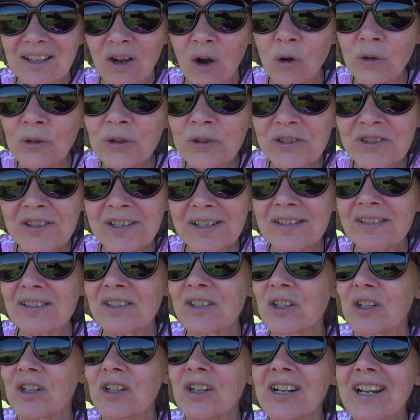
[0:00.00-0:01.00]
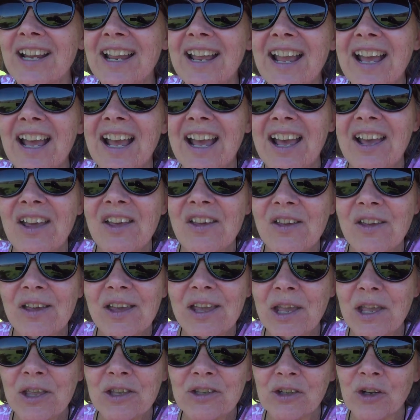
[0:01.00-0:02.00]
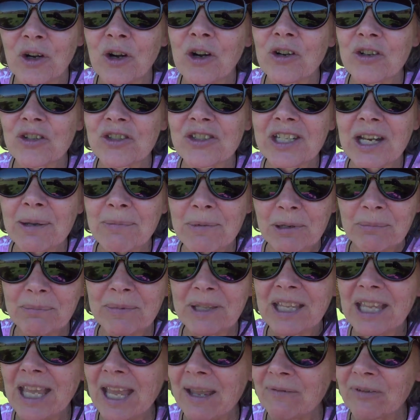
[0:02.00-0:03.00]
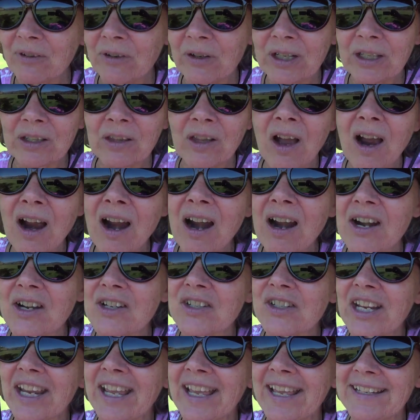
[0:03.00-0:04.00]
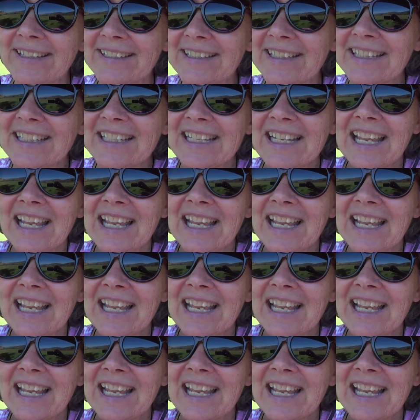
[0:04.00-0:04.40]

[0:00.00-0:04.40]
older sister, her stomach became very large, and